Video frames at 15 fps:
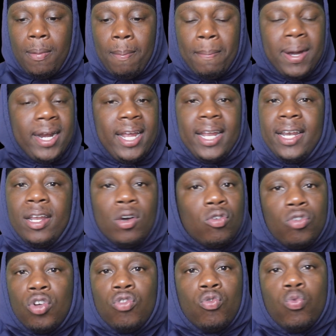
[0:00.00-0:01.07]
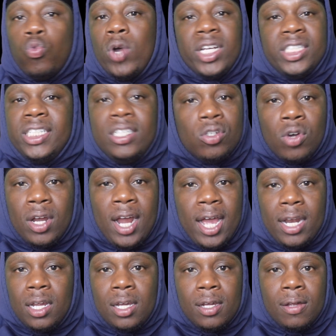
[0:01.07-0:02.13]
Money don't know what she doing
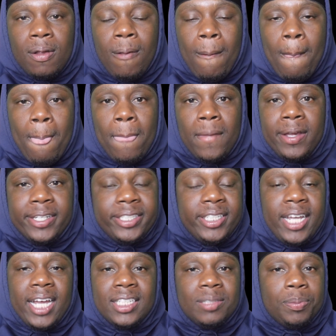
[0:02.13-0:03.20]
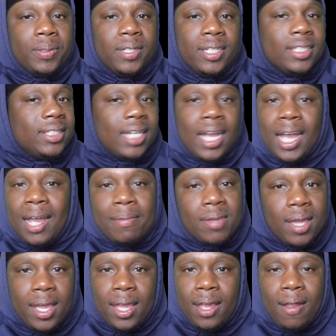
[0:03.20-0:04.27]
out there, and she hasn't put in the time
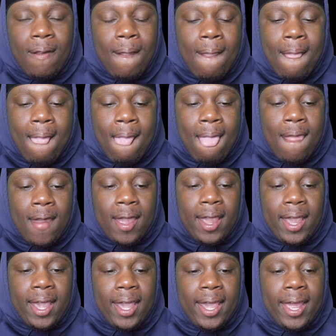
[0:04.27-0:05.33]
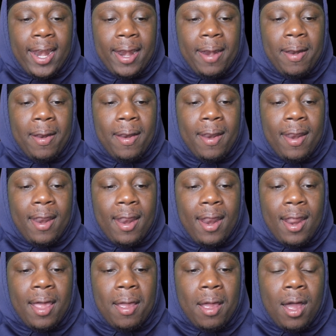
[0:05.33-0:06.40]
yet. And
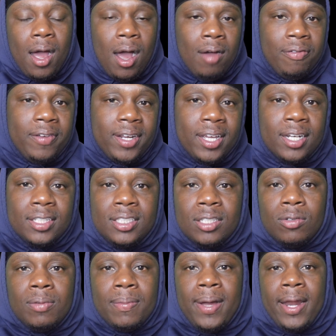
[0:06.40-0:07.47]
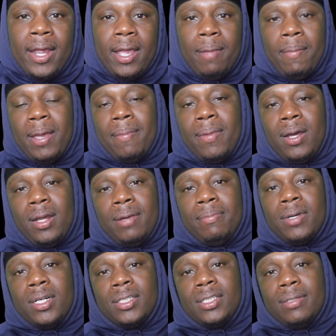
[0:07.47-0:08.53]
I'm for to get in the gym with Money and make Money a
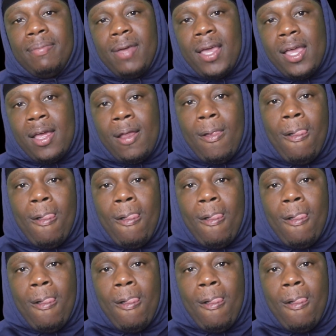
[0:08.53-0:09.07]
monster, man.